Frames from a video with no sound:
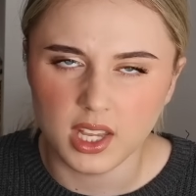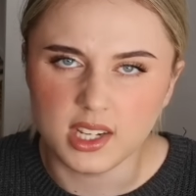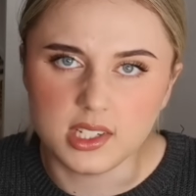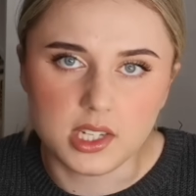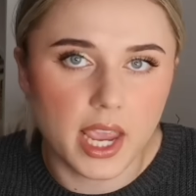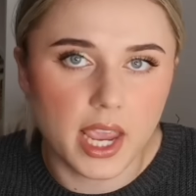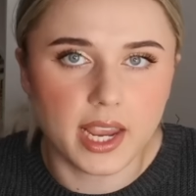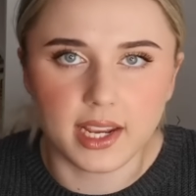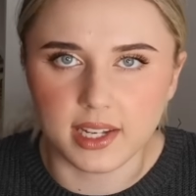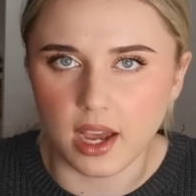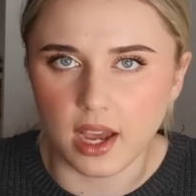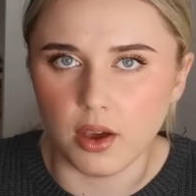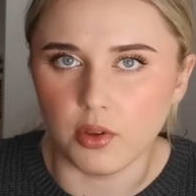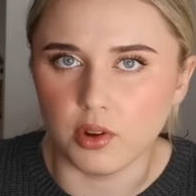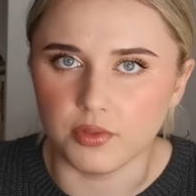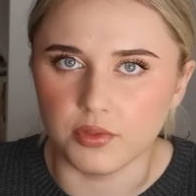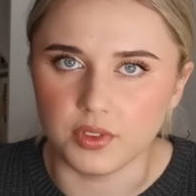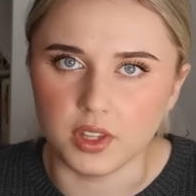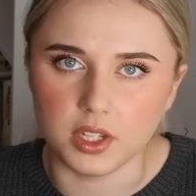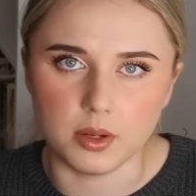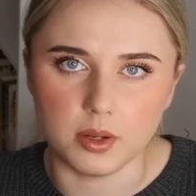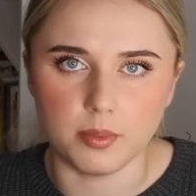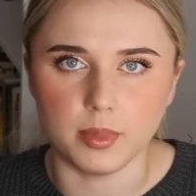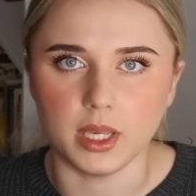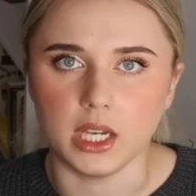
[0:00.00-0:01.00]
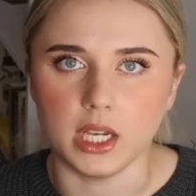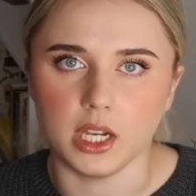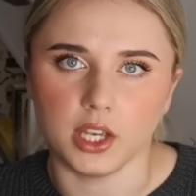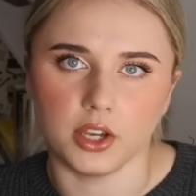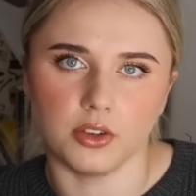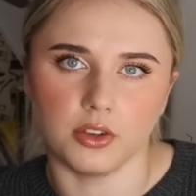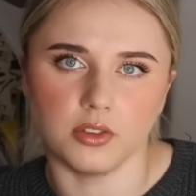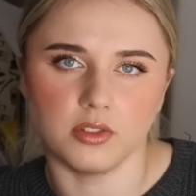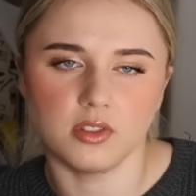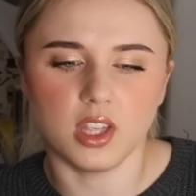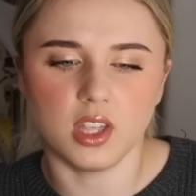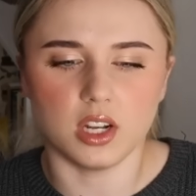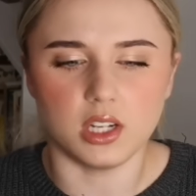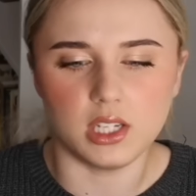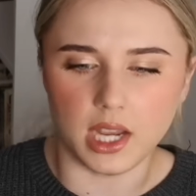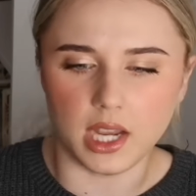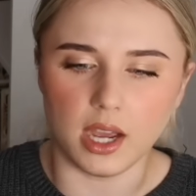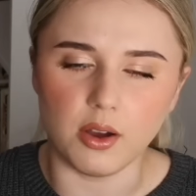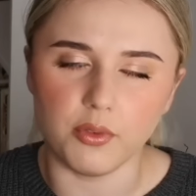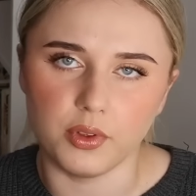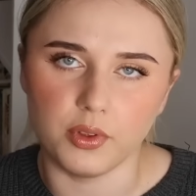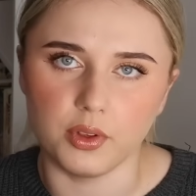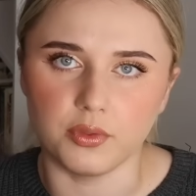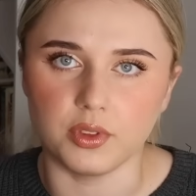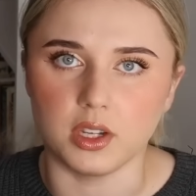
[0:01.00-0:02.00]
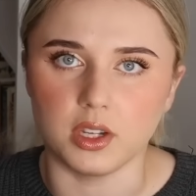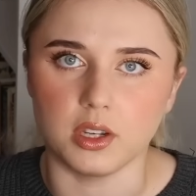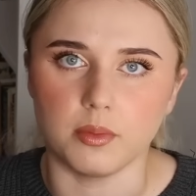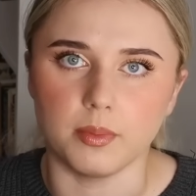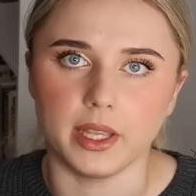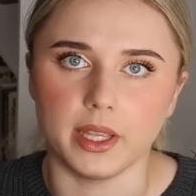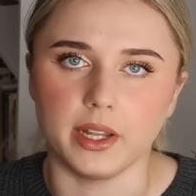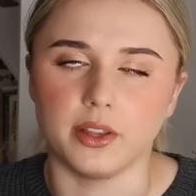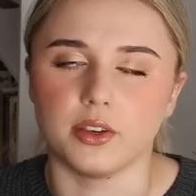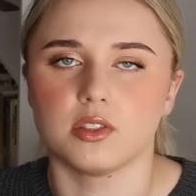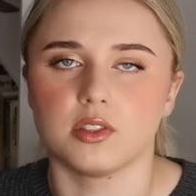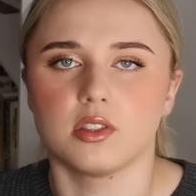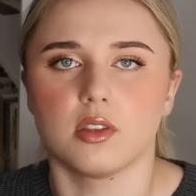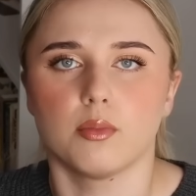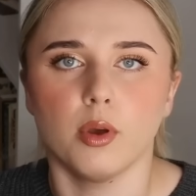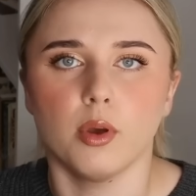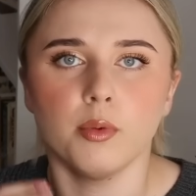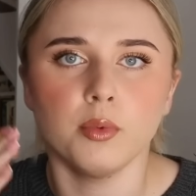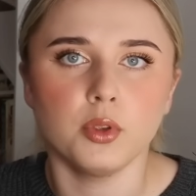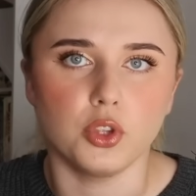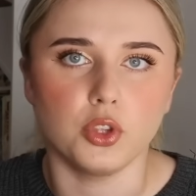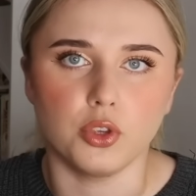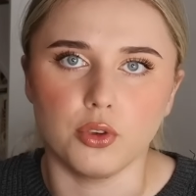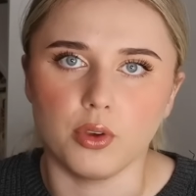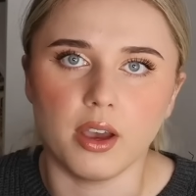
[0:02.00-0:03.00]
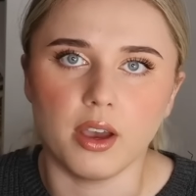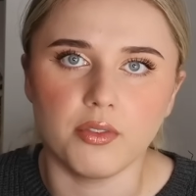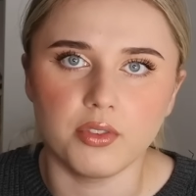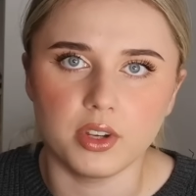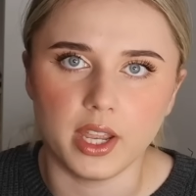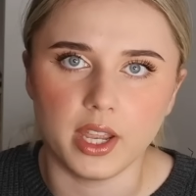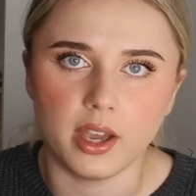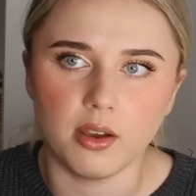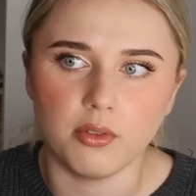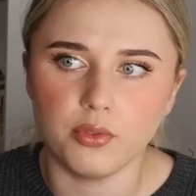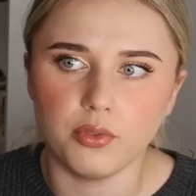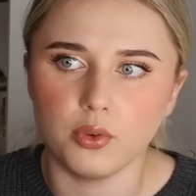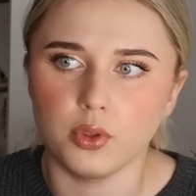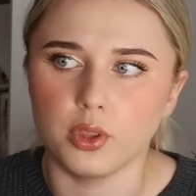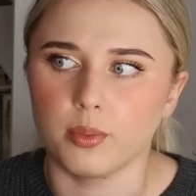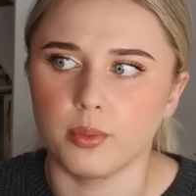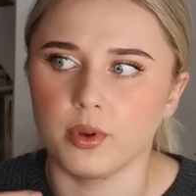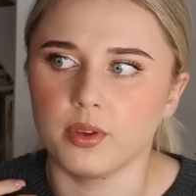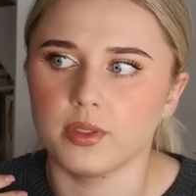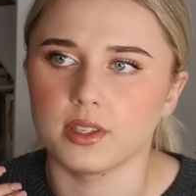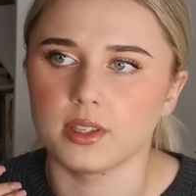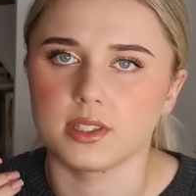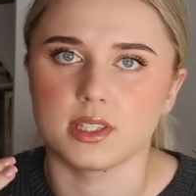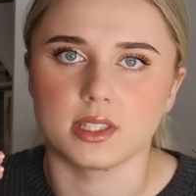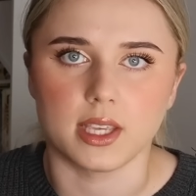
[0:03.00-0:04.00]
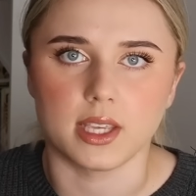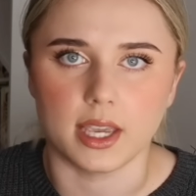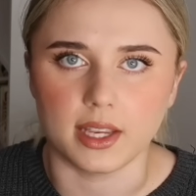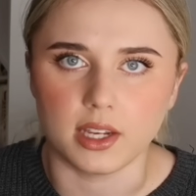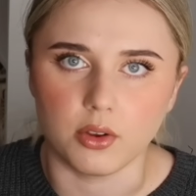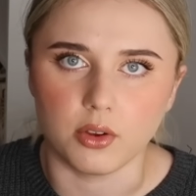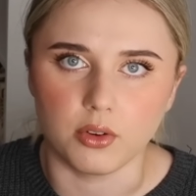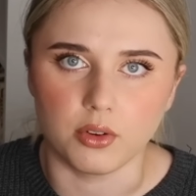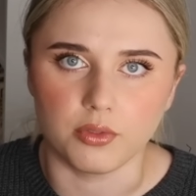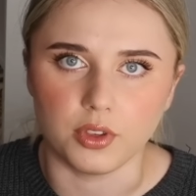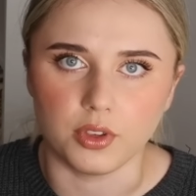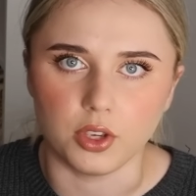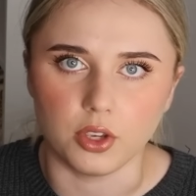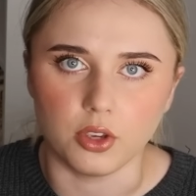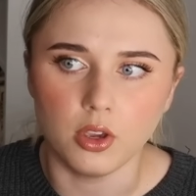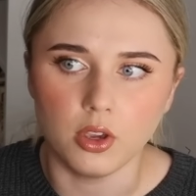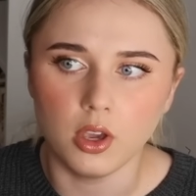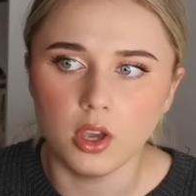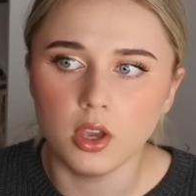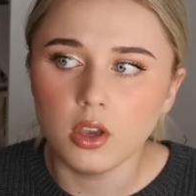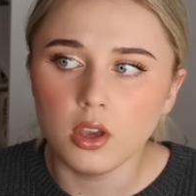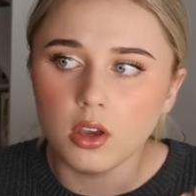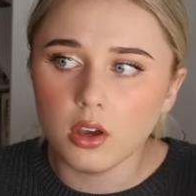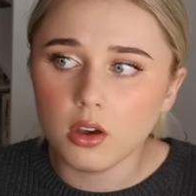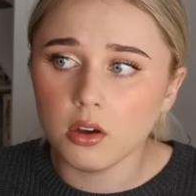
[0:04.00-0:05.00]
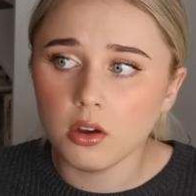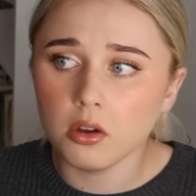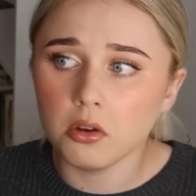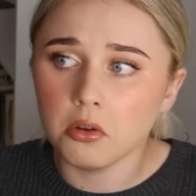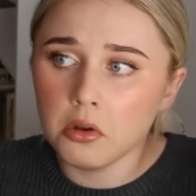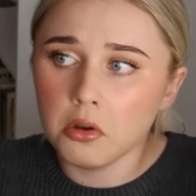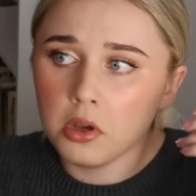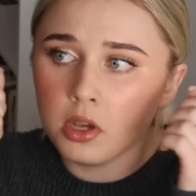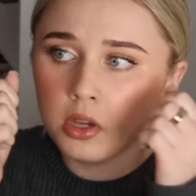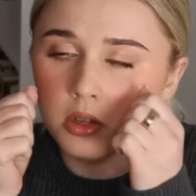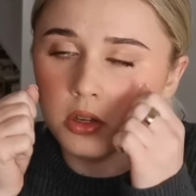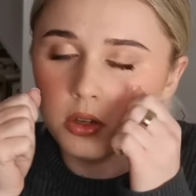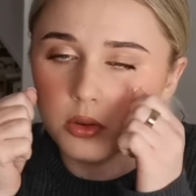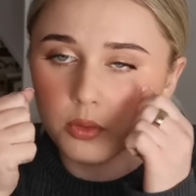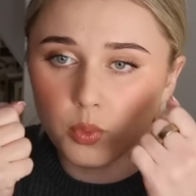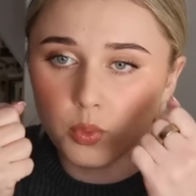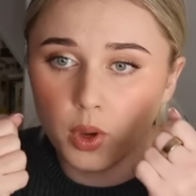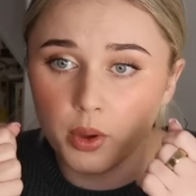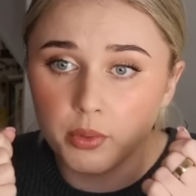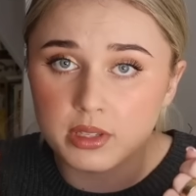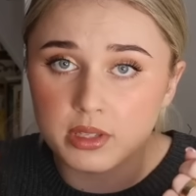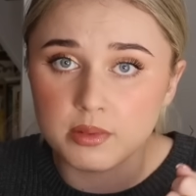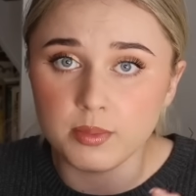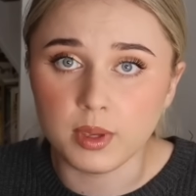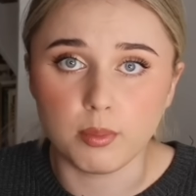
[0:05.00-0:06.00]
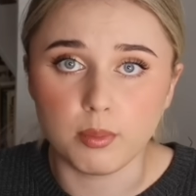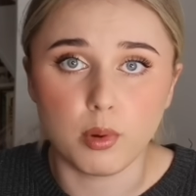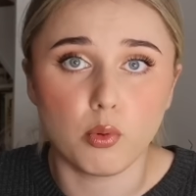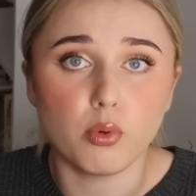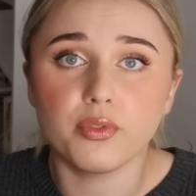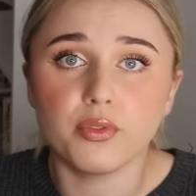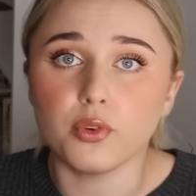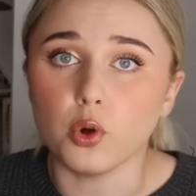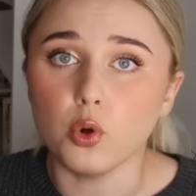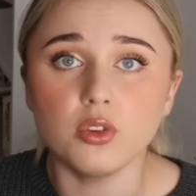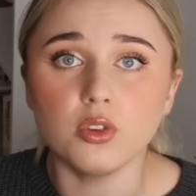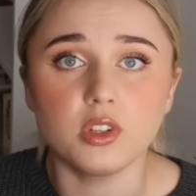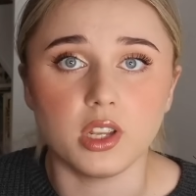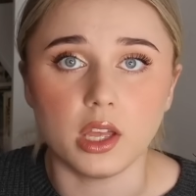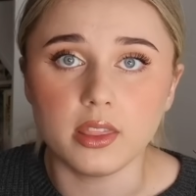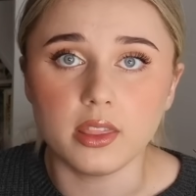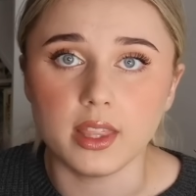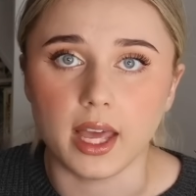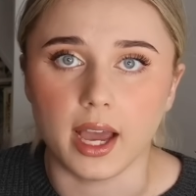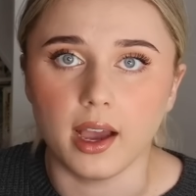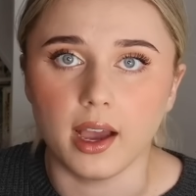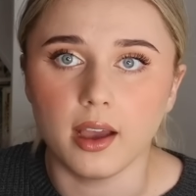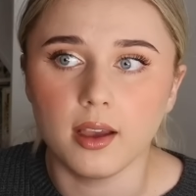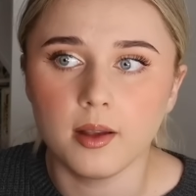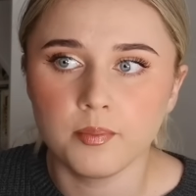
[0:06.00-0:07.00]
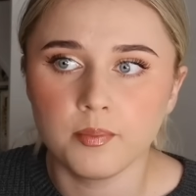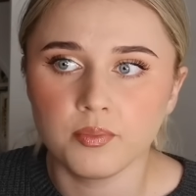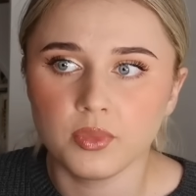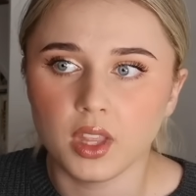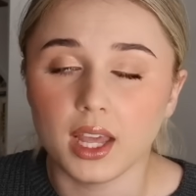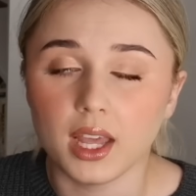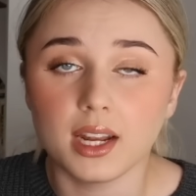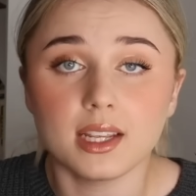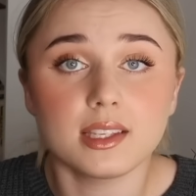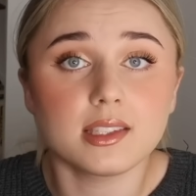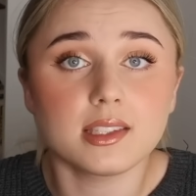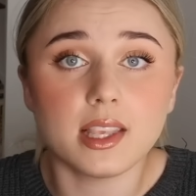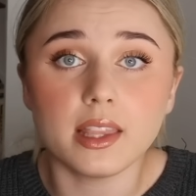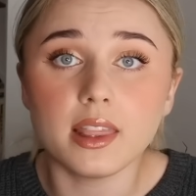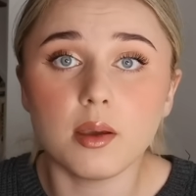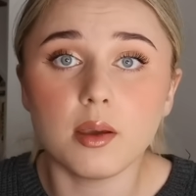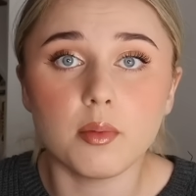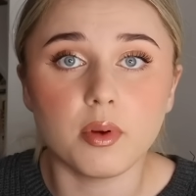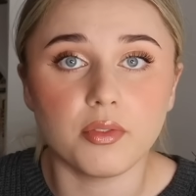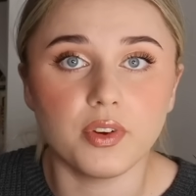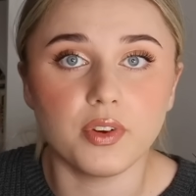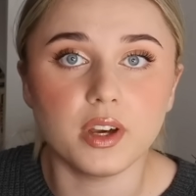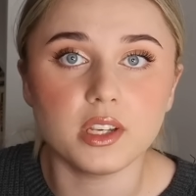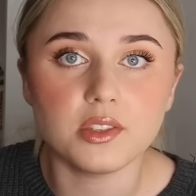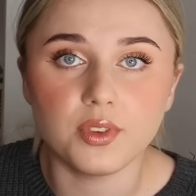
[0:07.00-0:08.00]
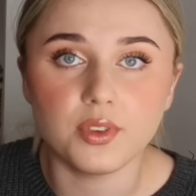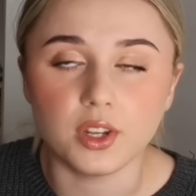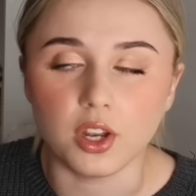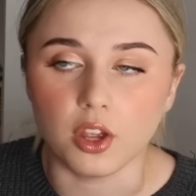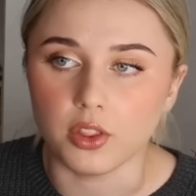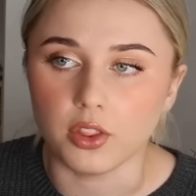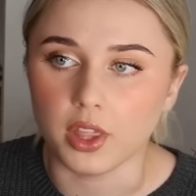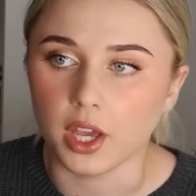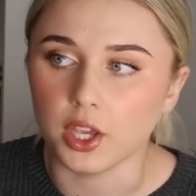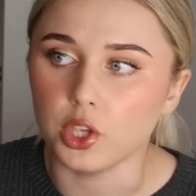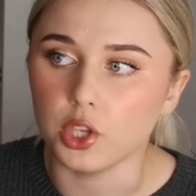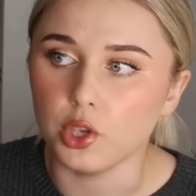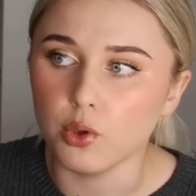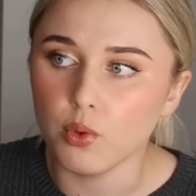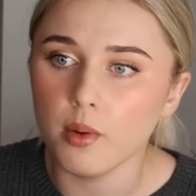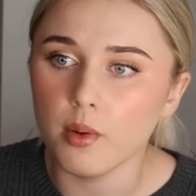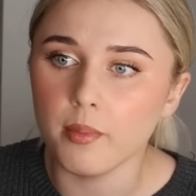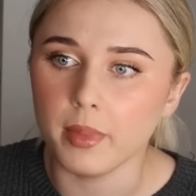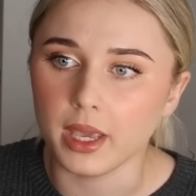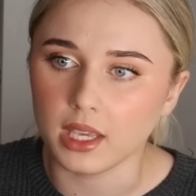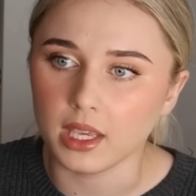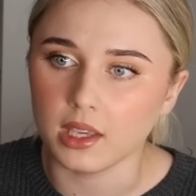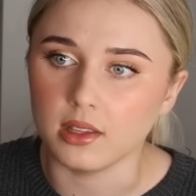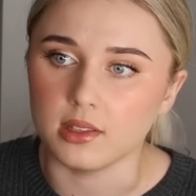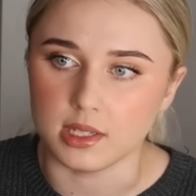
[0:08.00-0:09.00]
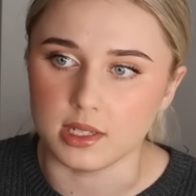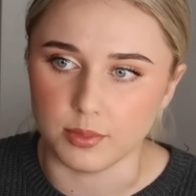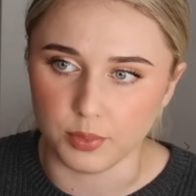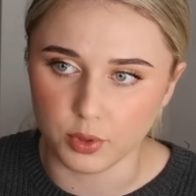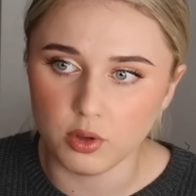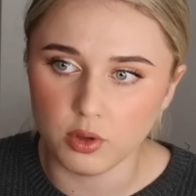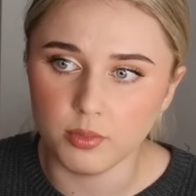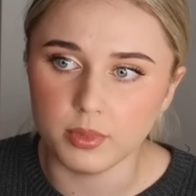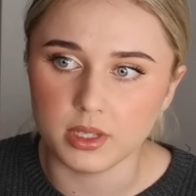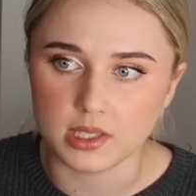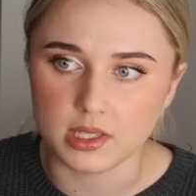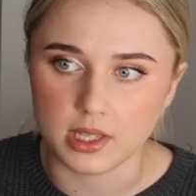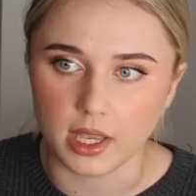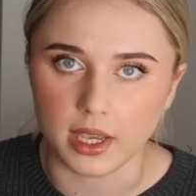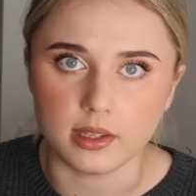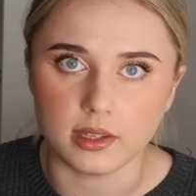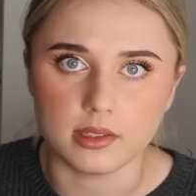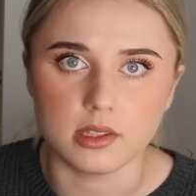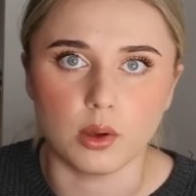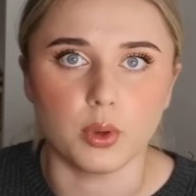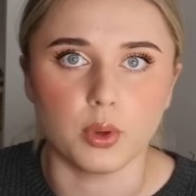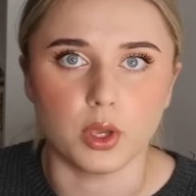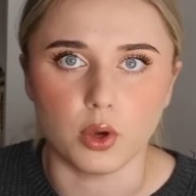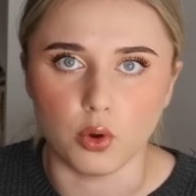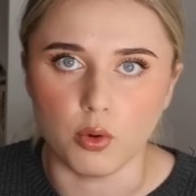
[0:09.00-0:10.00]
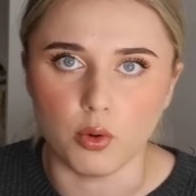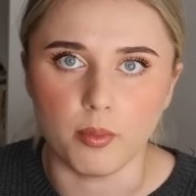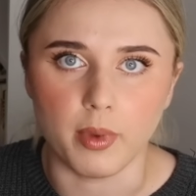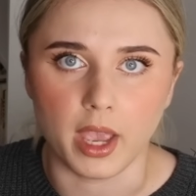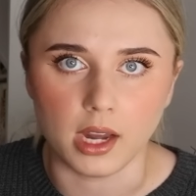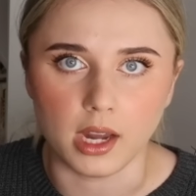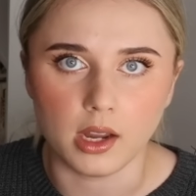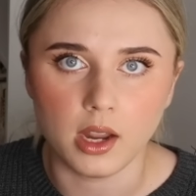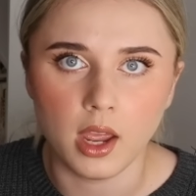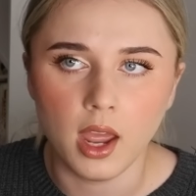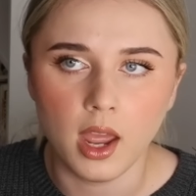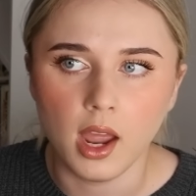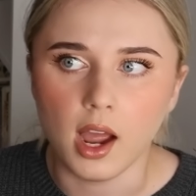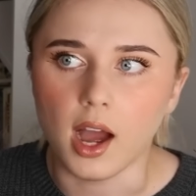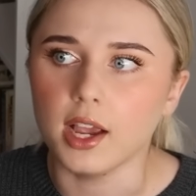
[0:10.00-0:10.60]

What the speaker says: Takedown of the D'Amelios, the downfall of the D'Amelios. The moment you have a downfall, the moment there's a takedown of you, oh, woe is me, but we've all done that. And I said that in my first video, that you are making typical mistakes that we all made.